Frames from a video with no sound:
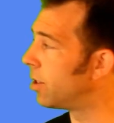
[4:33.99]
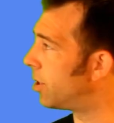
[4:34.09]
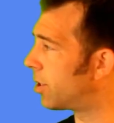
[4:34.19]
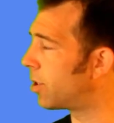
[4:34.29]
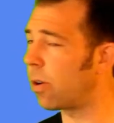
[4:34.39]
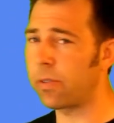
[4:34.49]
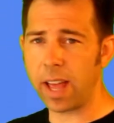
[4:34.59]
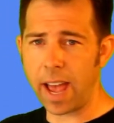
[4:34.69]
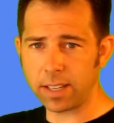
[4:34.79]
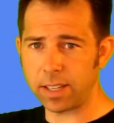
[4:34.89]
So just go over
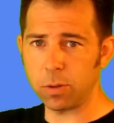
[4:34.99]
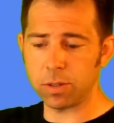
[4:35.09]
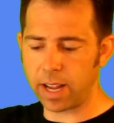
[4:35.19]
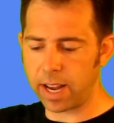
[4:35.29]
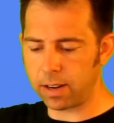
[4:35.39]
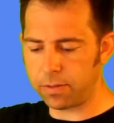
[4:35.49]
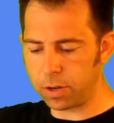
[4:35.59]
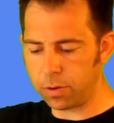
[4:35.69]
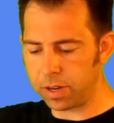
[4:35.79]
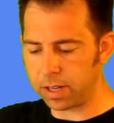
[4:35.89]
to x equals negative
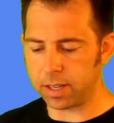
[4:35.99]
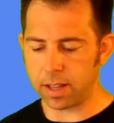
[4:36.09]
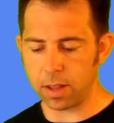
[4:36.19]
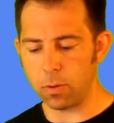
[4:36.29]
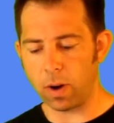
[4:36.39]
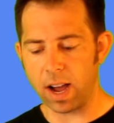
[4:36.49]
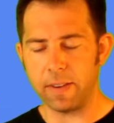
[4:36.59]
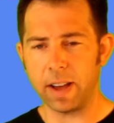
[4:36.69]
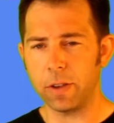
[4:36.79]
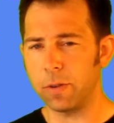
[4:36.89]
2, and you can see that the y
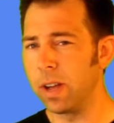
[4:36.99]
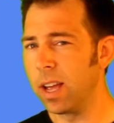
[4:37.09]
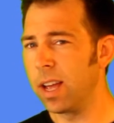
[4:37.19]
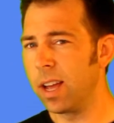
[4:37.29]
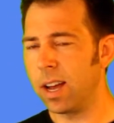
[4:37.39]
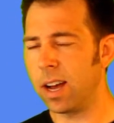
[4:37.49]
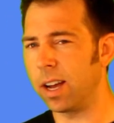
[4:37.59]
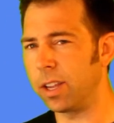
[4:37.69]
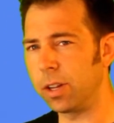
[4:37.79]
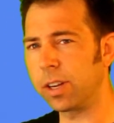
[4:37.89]
value,
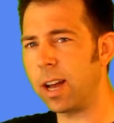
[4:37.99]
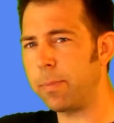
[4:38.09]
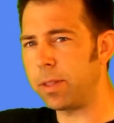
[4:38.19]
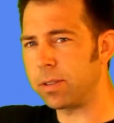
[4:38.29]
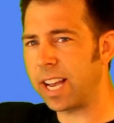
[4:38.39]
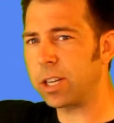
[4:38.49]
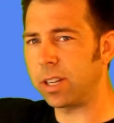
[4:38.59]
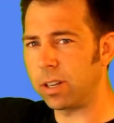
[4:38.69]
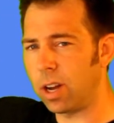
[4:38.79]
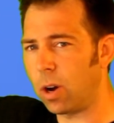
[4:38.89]
uh, you look up and there's
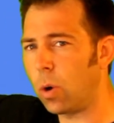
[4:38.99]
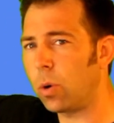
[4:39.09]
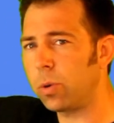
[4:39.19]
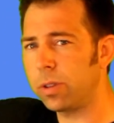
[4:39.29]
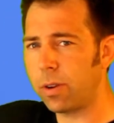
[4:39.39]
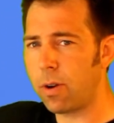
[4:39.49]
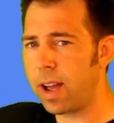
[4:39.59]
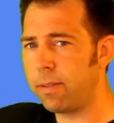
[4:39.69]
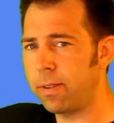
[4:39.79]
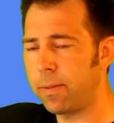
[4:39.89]
actually a hole in the
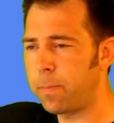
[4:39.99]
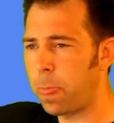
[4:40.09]
graph.